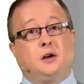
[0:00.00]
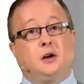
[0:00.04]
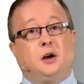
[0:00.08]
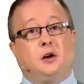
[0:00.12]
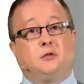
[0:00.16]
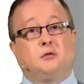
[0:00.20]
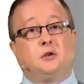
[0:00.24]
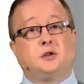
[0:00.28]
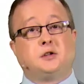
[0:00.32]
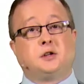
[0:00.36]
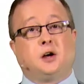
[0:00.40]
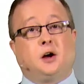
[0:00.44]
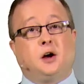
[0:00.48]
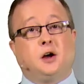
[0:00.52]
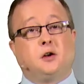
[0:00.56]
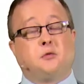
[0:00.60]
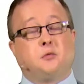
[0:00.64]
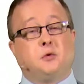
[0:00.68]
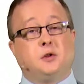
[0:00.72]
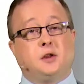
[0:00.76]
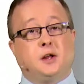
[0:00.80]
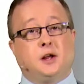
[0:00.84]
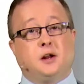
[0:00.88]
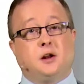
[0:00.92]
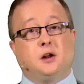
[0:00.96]
reside
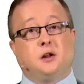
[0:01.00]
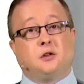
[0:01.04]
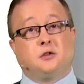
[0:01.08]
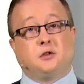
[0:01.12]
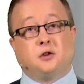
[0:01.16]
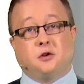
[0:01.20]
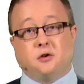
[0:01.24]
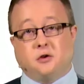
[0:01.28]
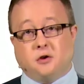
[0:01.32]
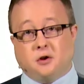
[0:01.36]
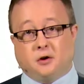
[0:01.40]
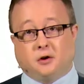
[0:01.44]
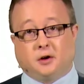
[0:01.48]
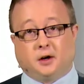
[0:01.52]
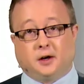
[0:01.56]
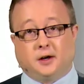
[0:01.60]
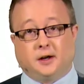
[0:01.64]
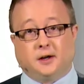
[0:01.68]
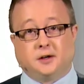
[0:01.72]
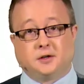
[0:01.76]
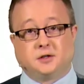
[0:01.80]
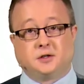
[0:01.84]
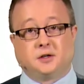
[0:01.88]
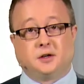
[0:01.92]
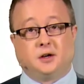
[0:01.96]
within the
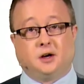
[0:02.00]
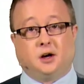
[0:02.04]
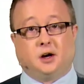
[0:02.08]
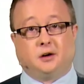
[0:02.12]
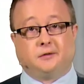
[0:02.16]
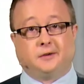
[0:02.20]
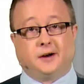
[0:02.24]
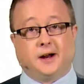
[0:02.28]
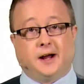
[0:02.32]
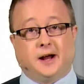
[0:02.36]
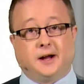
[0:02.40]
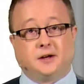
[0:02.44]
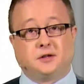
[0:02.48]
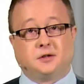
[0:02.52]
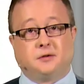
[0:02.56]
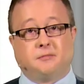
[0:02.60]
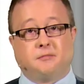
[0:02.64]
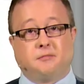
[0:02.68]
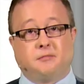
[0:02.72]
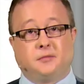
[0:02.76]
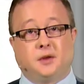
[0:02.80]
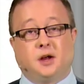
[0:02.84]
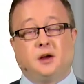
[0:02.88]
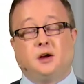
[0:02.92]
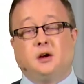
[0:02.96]
nucleus of an
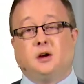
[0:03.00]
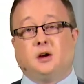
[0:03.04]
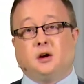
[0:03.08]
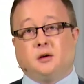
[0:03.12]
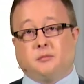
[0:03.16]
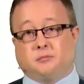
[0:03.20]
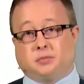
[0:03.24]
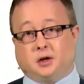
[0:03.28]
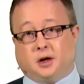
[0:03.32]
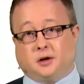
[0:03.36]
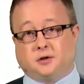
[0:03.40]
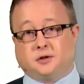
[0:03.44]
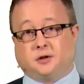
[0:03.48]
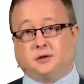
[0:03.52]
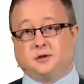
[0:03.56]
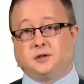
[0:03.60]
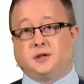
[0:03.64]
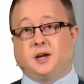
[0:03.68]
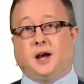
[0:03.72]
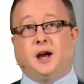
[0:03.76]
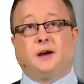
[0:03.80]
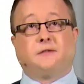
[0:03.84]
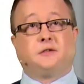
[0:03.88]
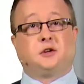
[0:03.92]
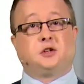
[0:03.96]
atom. Protons
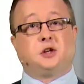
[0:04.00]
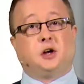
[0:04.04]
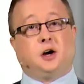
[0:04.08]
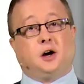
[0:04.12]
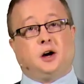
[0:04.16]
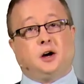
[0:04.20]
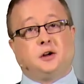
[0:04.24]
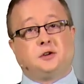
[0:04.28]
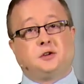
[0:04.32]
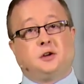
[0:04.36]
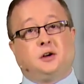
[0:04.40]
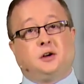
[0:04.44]
have a charge